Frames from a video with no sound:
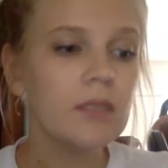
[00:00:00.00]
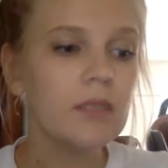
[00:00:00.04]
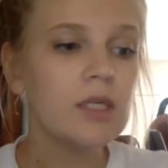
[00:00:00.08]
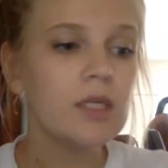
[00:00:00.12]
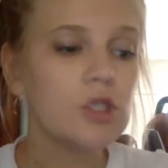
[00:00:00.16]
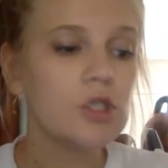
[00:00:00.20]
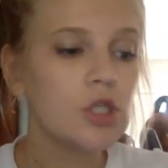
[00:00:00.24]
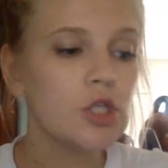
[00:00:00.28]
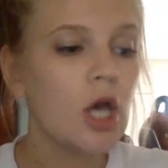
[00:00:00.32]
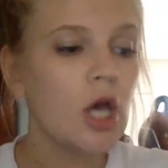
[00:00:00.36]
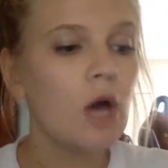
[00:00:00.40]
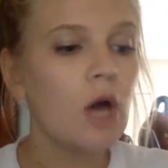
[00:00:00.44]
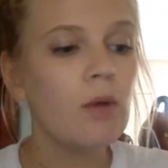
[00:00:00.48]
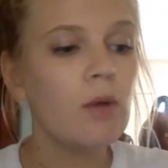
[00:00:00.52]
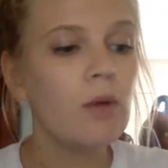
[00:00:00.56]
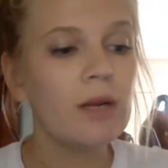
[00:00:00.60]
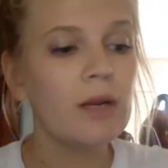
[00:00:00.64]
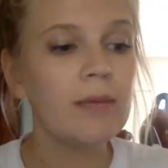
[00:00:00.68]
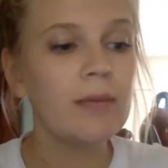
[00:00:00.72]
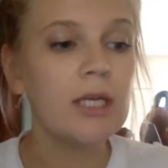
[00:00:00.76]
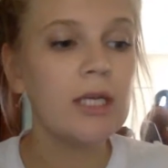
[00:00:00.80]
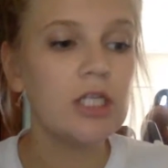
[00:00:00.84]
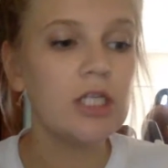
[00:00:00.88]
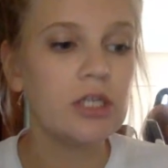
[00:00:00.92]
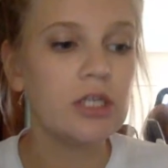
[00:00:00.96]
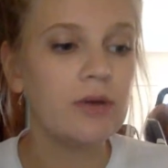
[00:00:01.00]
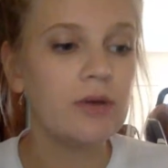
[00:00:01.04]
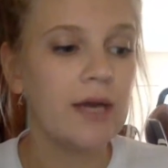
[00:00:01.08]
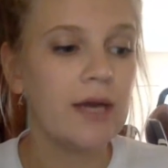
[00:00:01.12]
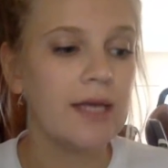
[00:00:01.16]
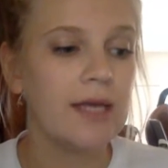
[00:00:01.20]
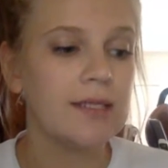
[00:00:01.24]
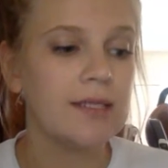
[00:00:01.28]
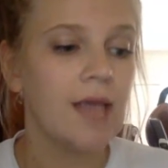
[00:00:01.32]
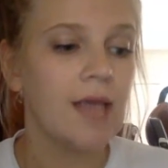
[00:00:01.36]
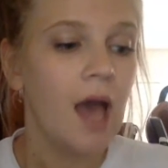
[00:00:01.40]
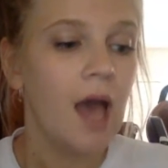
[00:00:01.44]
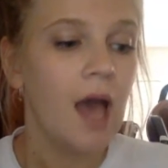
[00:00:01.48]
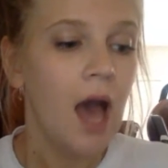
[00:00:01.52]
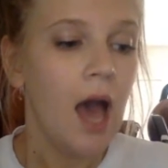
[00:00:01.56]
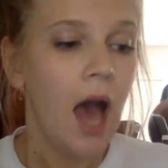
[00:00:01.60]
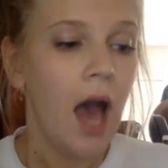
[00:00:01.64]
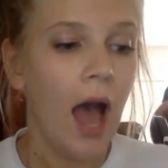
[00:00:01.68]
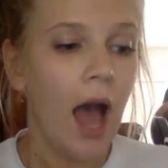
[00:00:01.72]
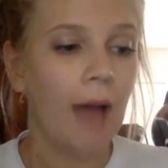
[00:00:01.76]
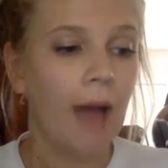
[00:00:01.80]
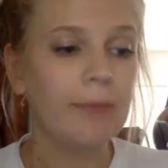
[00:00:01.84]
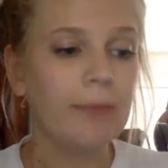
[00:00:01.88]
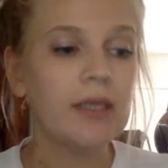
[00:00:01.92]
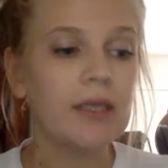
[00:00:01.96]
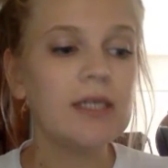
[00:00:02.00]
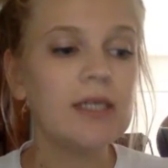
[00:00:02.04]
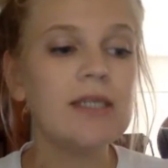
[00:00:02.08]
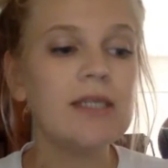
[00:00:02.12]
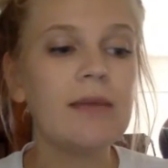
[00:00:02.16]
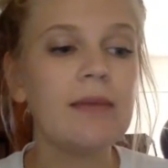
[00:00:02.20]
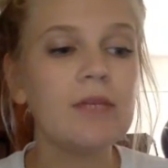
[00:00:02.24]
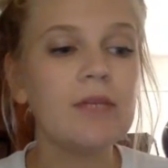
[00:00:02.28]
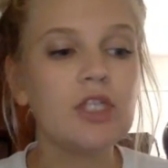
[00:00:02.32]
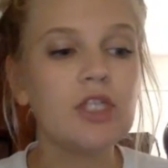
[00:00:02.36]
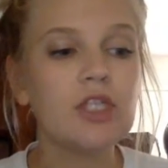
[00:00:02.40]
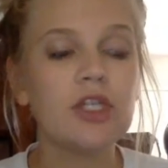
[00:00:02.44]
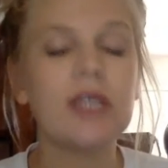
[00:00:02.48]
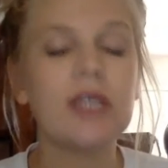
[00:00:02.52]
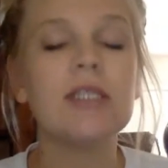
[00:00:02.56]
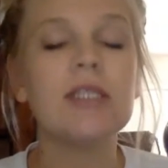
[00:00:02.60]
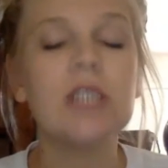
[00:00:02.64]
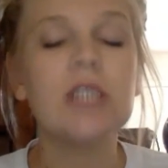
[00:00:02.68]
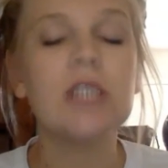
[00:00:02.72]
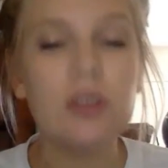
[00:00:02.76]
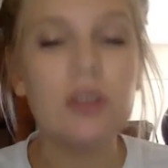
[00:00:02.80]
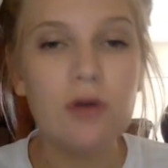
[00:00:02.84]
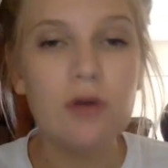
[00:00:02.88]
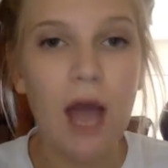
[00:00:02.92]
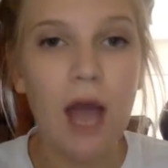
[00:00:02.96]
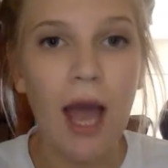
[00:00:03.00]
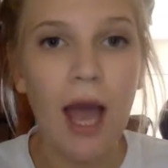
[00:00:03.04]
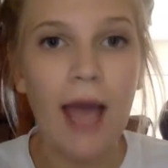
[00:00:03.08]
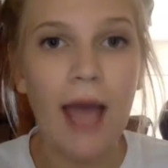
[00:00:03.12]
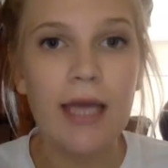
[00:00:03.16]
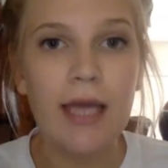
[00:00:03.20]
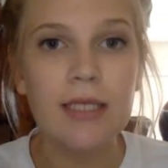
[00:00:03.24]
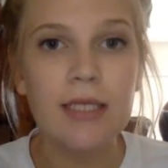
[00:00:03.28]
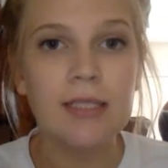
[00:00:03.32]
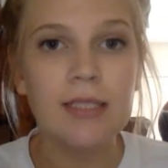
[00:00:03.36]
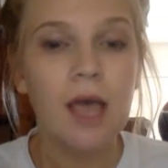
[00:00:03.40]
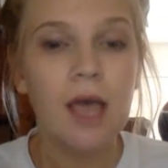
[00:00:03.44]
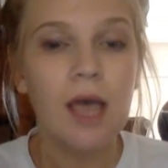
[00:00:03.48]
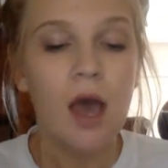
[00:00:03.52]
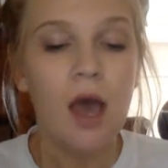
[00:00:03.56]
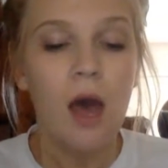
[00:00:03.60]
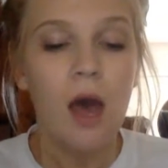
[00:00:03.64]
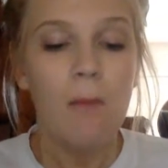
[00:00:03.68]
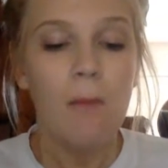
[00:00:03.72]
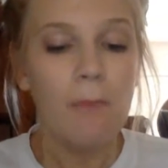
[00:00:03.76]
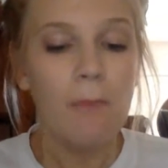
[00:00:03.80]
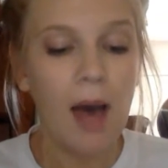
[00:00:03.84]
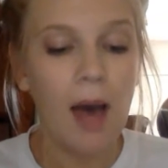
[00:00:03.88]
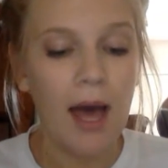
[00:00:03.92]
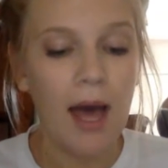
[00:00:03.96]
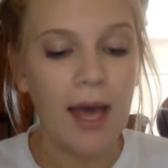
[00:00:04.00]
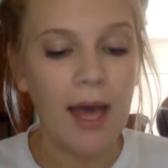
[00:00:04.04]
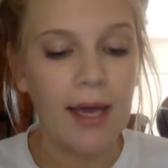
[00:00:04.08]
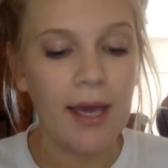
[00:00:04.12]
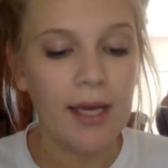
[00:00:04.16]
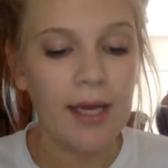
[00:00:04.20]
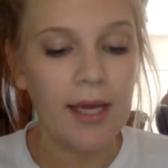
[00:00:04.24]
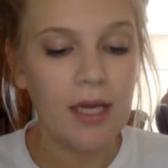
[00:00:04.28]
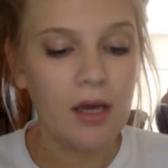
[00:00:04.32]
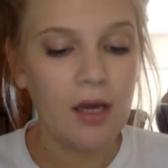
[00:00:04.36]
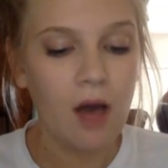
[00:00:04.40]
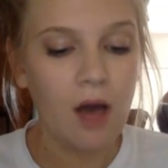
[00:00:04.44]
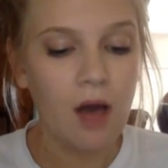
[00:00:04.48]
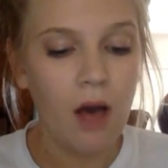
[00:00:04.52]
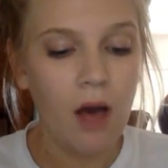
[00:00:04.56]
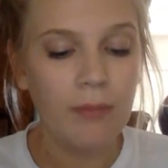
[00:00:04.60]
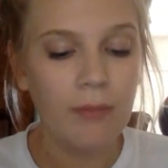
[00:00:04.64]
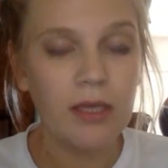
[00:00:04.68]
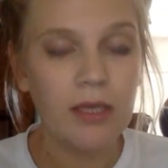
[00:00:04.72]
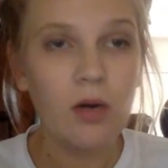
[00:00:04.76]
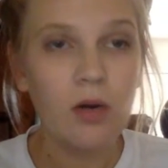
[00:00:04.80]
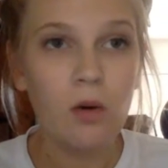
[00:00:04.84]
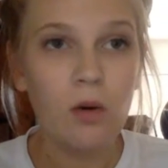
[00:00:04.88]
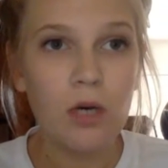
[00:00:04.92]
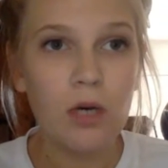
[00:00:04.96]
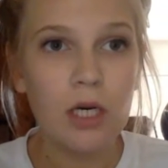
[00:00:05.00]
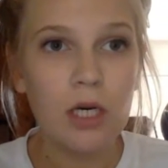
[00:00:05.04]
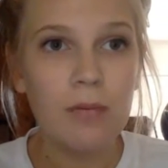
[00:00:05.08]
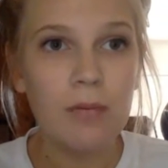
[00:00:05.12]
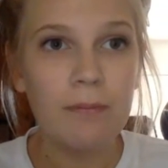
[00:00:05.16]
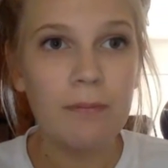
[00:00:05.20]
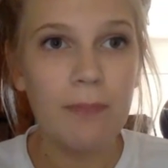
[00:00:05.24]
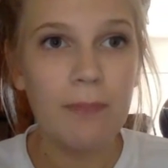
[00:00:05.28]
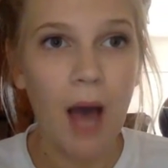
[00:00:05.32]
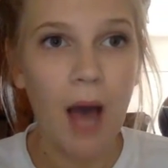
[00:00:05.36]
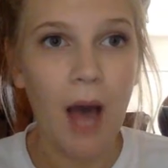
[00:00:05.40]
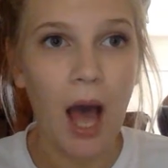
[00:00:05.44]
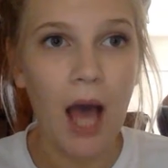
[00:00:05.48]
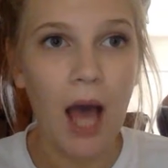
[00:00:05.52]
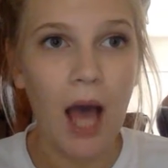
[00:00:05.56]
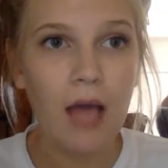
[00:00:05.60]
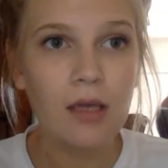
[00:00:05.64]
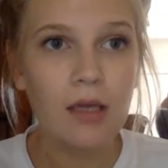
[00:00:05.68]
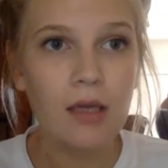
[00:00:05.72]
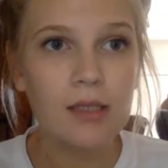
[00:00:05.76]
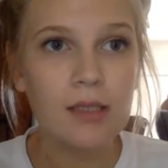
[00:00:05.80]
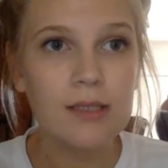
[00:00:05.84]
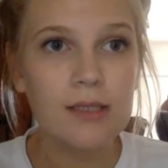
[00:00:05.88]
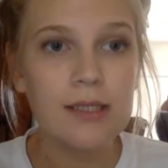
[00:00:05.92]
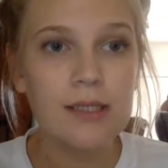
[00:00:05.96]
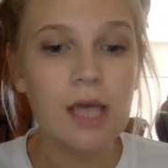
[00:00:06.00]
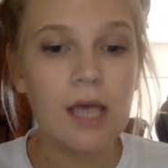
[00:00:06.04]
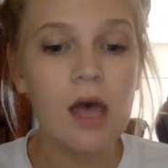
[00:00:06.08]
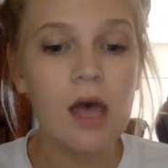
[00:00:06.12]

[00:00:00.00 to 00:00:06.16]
So what I'm going to do is I'm going to demonstrate to you guys my calming corner box,